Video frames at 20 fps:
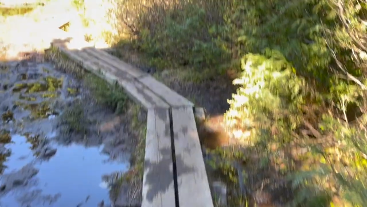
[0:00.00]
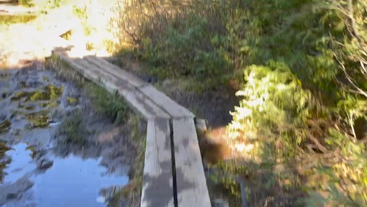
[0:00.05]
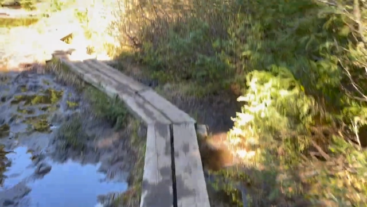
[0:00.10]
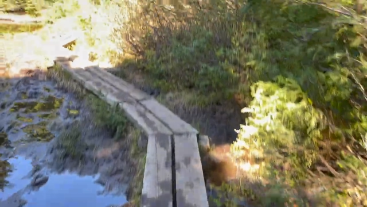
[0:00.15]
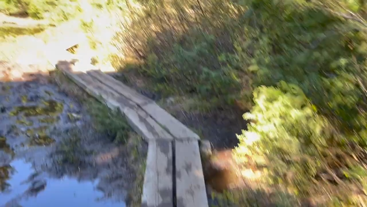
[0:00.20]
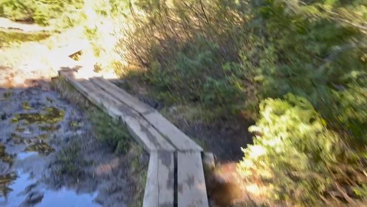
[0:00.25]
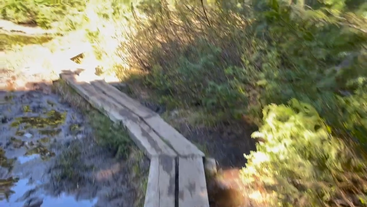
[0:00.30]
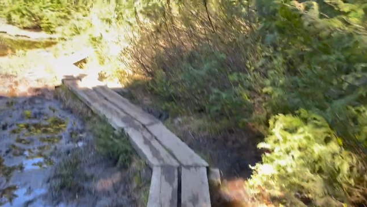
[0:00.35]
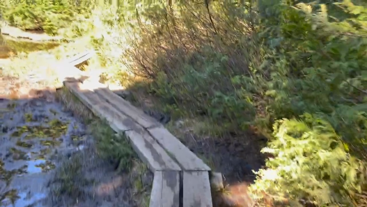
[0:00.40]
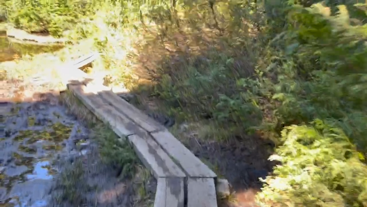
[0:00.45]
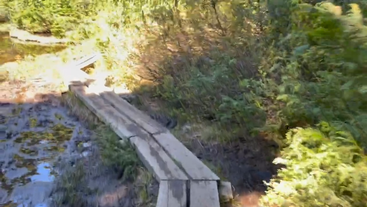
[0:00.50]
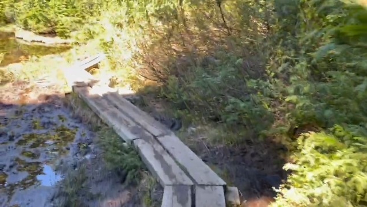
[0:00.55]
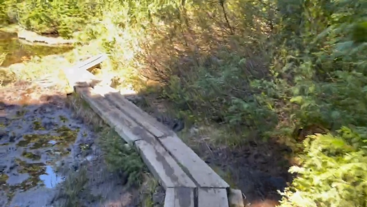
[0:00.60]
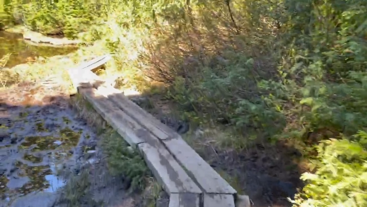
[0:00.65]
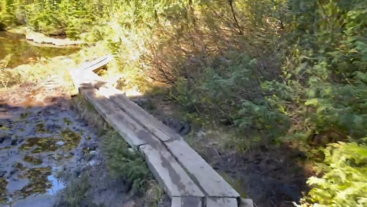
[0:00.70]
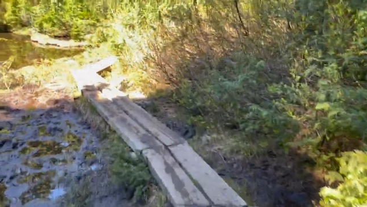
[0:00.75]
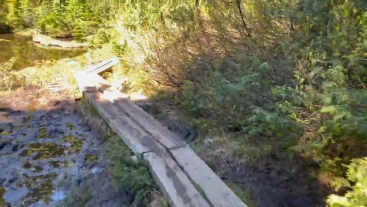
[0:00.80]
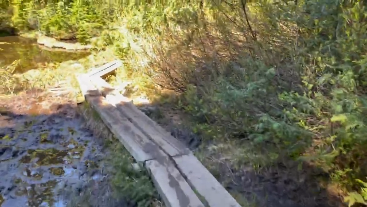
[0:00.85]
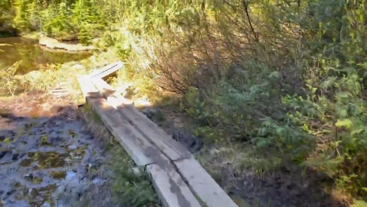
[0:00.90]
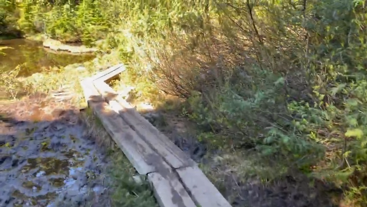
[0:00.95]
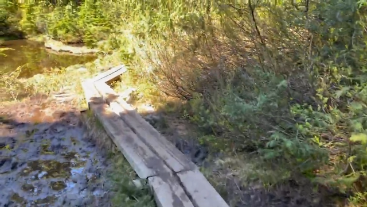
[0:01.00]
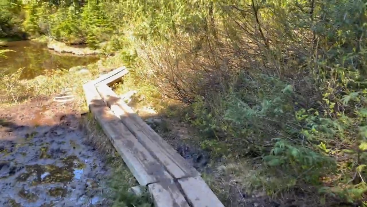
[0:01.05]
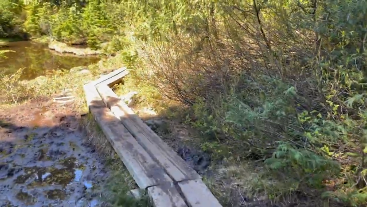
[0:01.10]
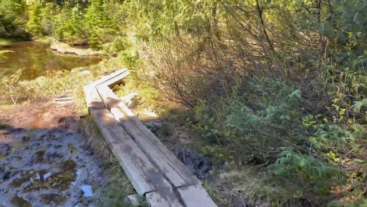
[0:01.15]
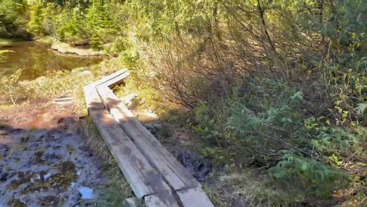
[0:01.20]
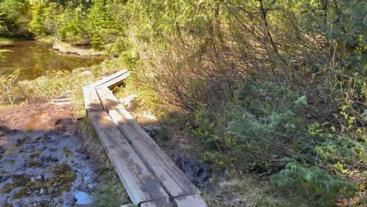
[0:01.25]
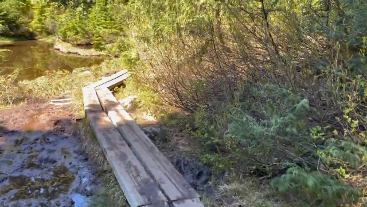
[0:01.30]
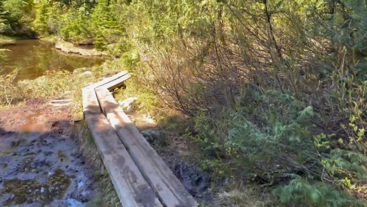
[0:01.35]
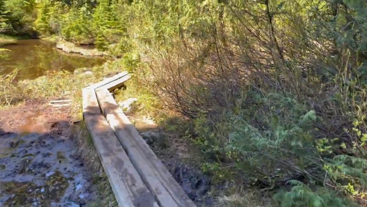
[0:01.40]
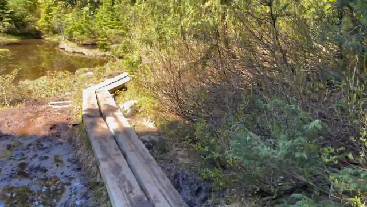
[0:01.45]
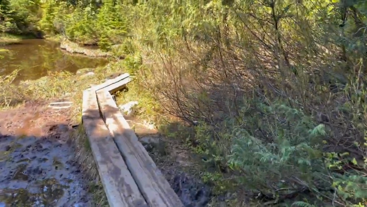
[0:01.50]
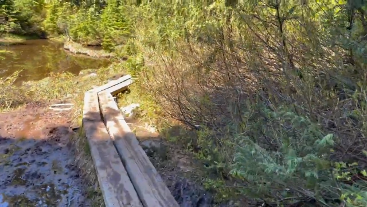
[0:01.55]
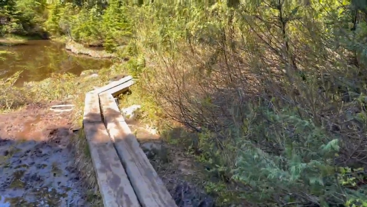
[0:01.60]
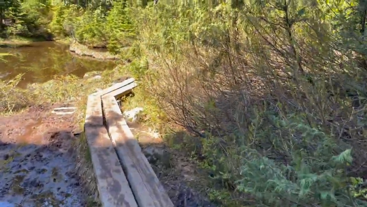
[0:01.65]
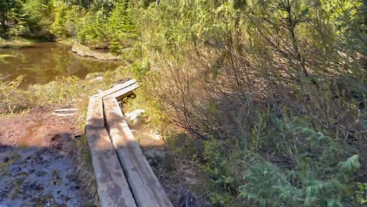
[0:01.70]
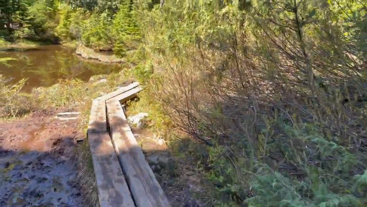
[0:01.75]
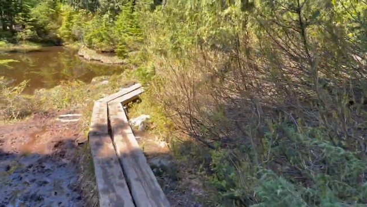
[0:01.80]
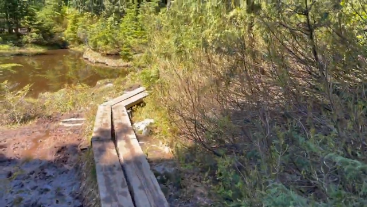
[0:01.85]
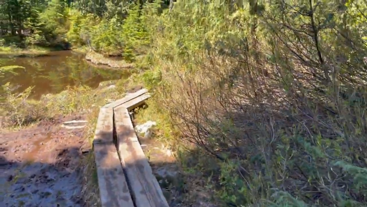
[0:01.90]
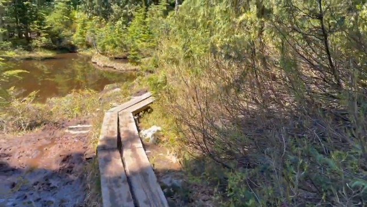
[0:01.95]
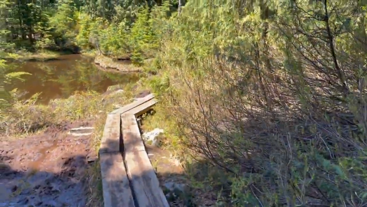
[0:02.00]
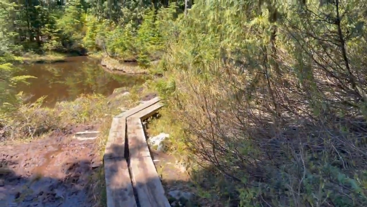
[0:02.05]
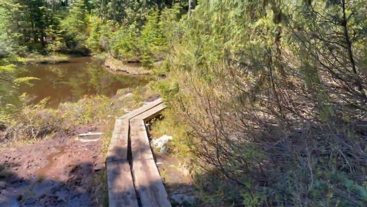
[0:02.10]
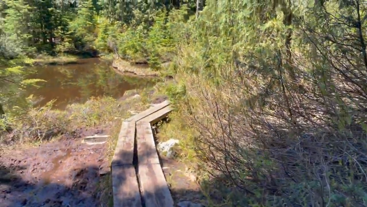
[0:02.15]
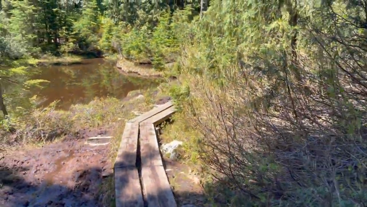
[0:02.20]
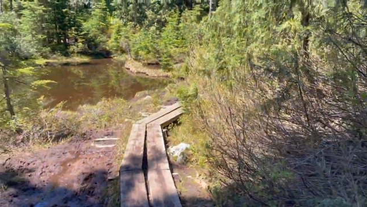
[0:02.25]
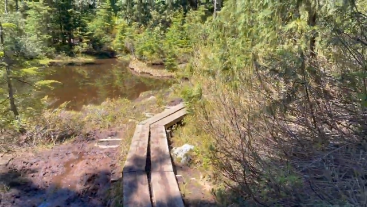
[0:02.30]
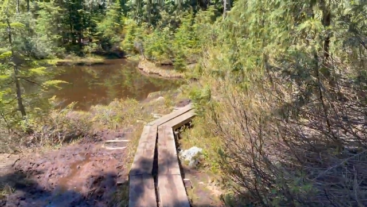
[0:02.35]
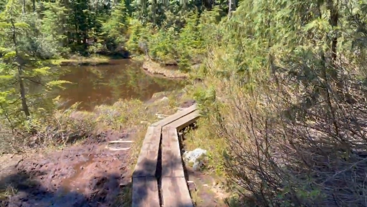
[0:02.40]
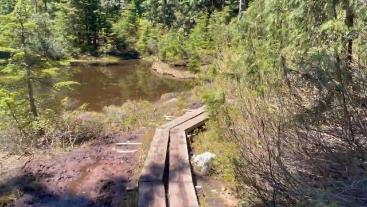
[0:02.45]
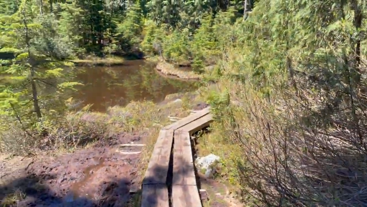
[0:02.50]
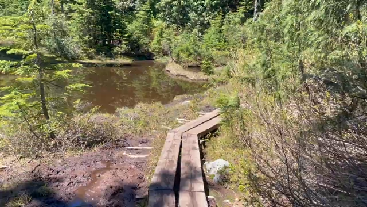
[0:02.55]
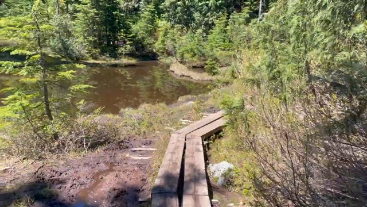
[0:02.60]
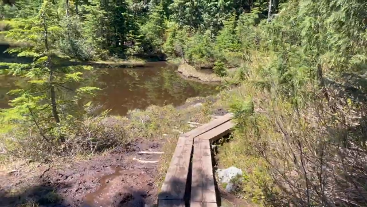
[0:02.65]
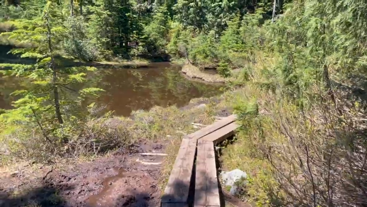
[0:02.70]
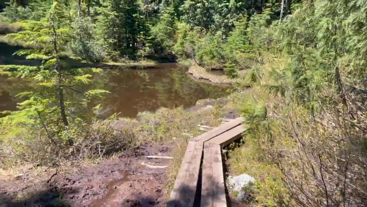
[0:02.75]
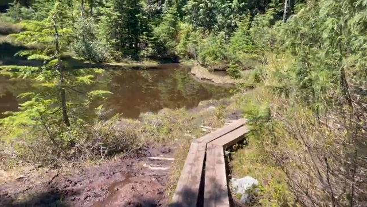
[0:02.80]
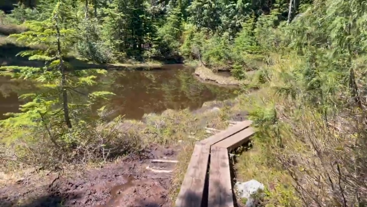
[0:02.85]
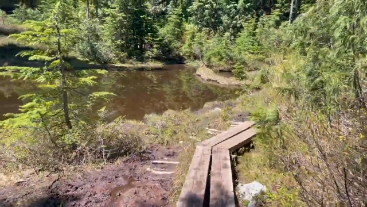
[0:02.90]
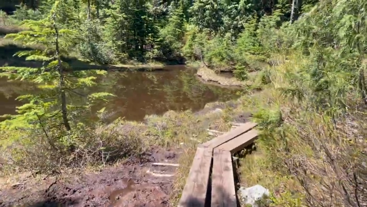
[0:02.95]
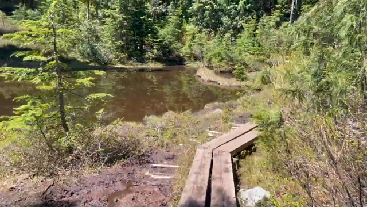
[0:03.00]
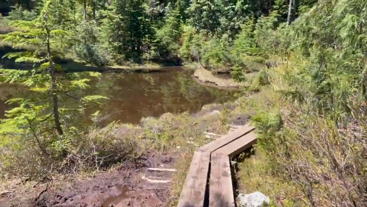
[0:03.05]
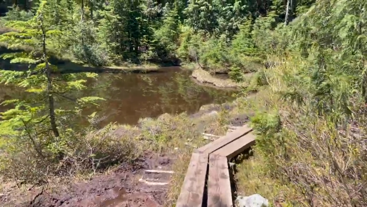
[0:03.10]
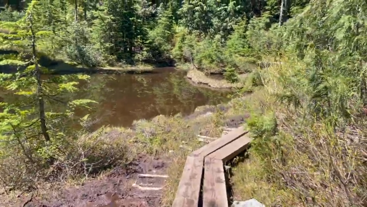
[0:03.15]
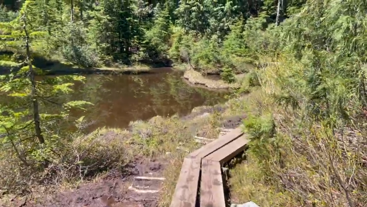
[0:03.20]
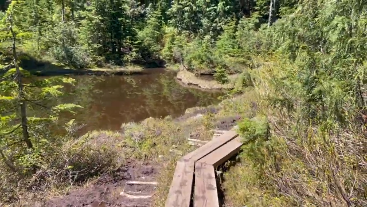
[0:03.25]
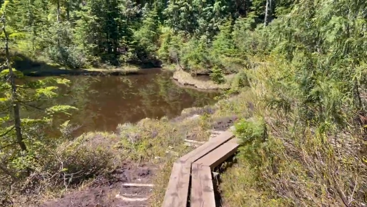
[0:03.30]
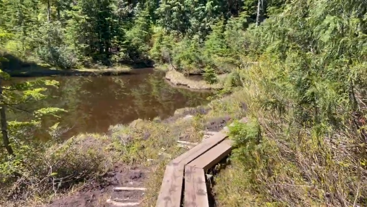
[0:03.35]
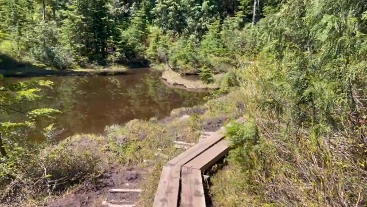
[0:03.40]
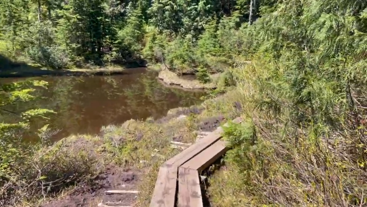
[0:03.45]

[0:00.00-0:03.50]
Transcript: No face is visible, so there are no lips to read.